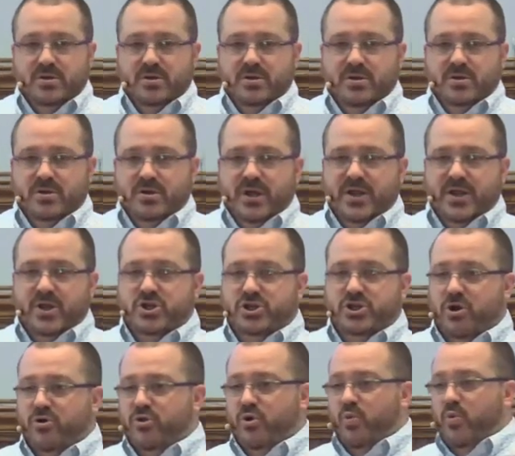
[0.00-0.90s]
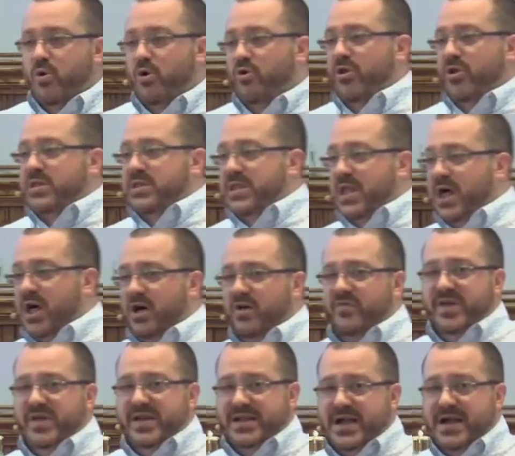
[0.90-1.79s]
and to show the world the love
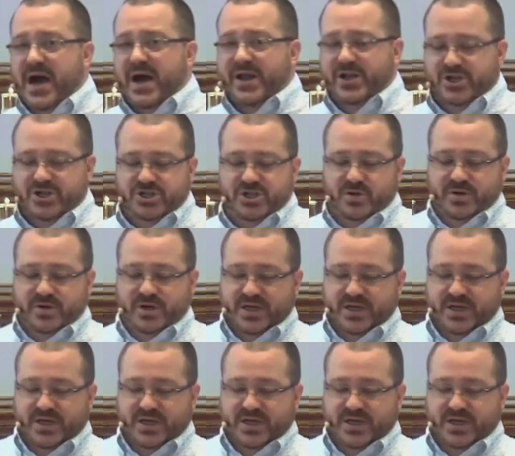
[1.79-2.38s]
that God has shown us?